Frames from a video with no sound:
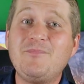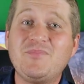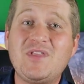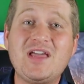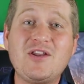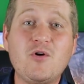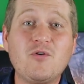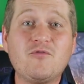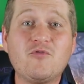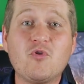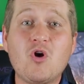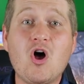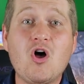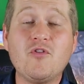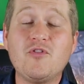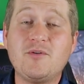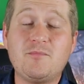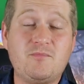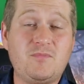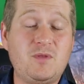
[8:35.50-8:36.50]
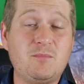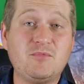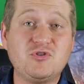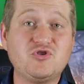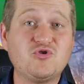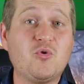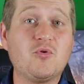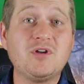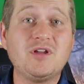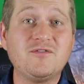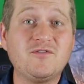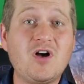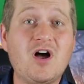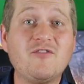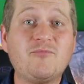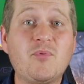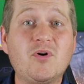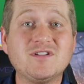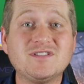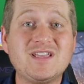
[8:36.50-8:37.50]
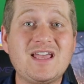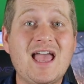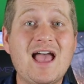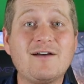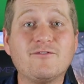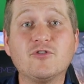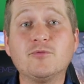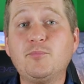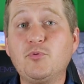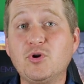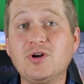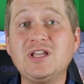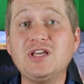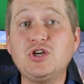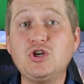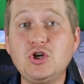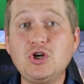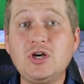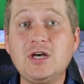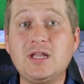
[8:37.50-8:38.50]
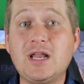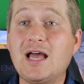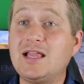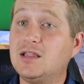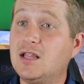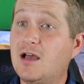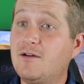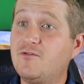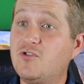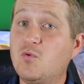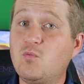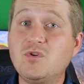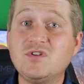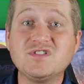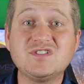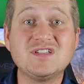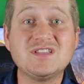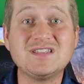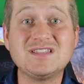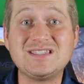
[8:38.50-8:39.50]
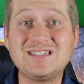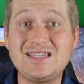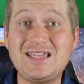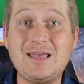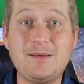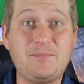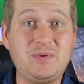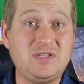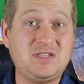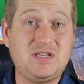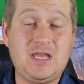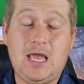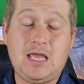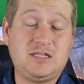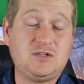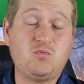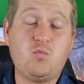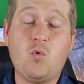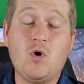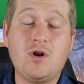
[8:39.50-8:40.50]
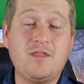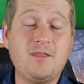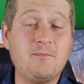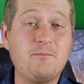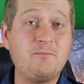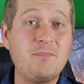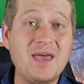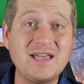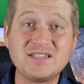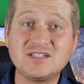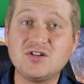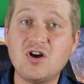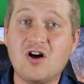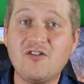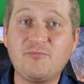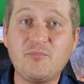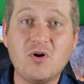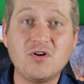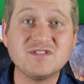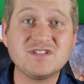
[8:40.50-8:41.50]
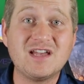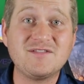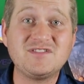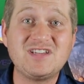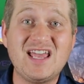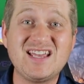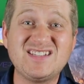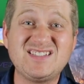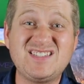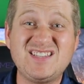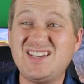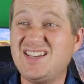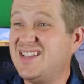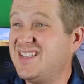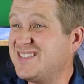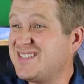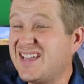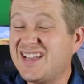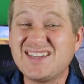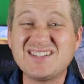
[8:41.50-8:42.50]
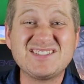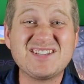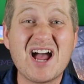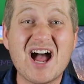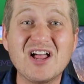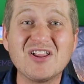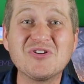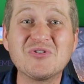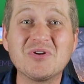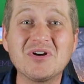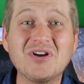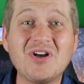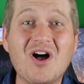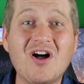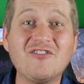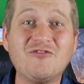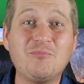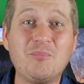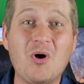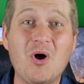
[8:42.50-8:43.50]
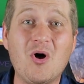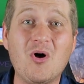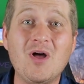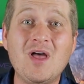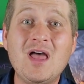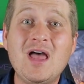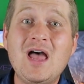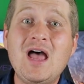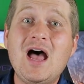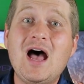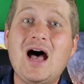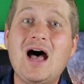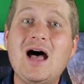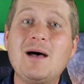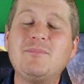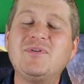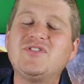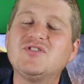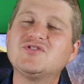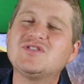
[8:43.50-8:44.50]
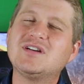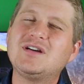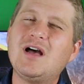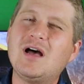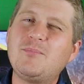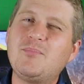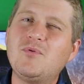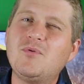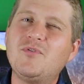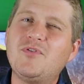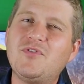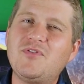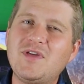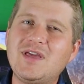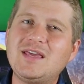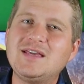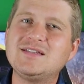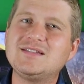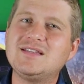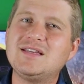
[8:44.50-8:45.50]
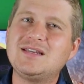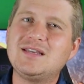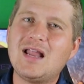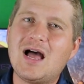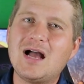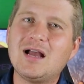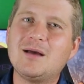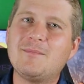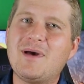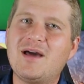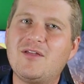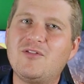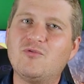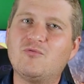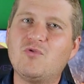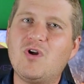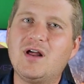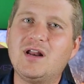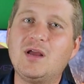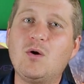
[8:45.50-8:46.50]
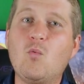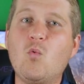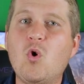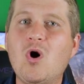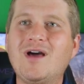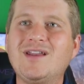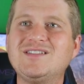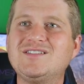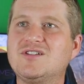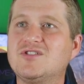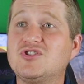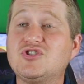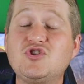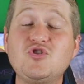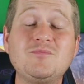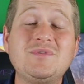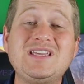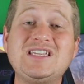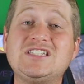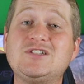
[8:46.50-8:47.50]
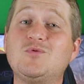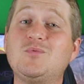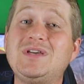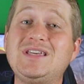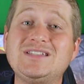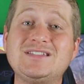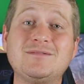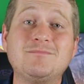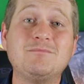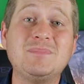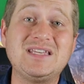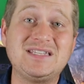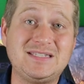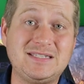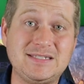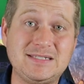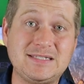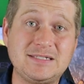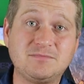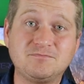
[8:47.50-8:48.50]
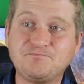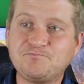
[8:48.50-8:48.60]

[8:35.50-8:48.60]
And overall, the majority of golf balls they have are pretty good. I love the Wilson Zip. It's one of the best golf balls I've tested, and it's like a dollar a golf ball. But there's a couple things that knock them out of the running. One is there's too many swings and misses.